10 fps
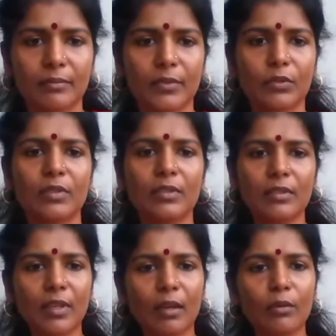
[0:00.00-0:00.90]
So this
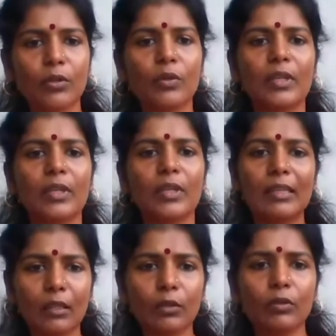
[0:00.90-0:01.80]
is how you can
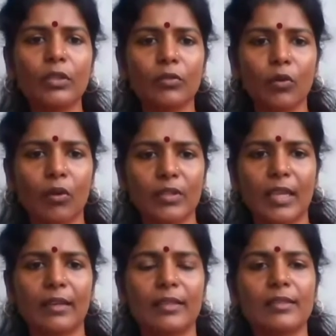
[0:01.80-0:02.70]
include the raw
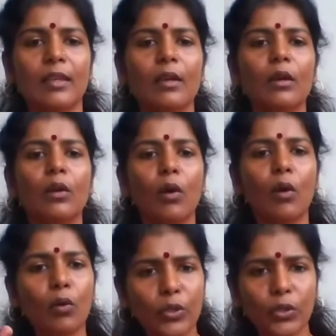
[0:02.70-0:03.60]
salads
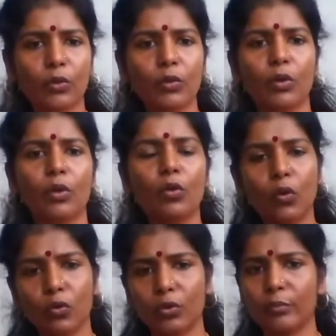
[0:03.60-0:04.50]
along with your
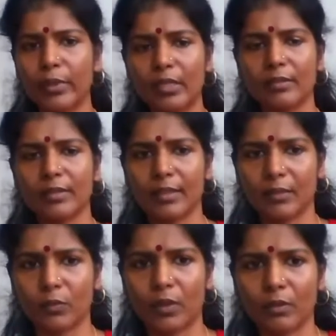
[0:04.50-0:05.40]
cooked meals
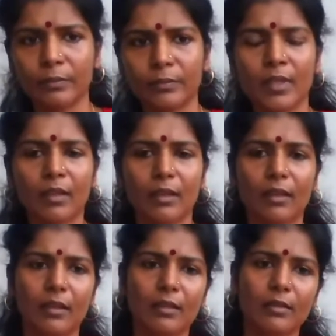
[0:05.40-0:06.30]
as well.
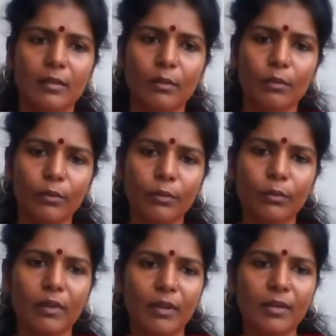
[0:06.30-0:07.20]

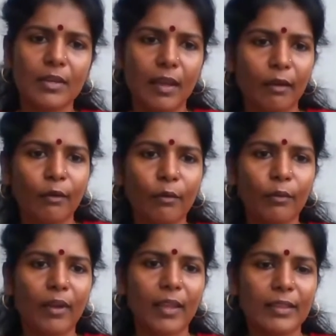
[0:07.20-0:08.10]
So
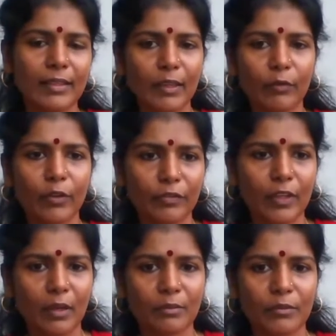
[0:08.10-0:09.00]
now I think we've
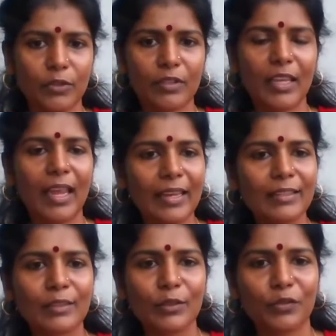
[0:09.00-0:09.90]
come to the
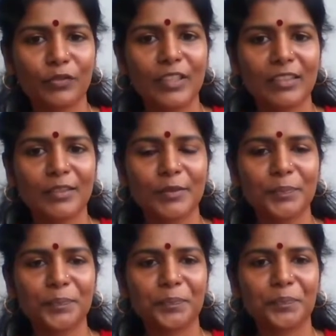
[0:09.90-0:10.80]
end of
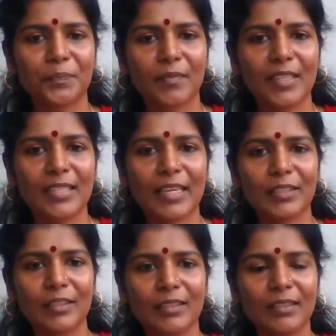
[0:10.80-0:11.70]
the
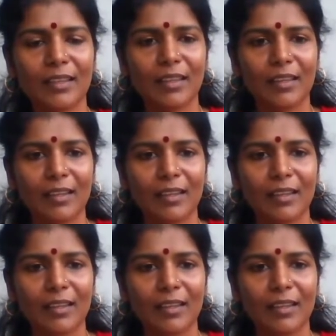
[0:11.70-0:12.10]
session.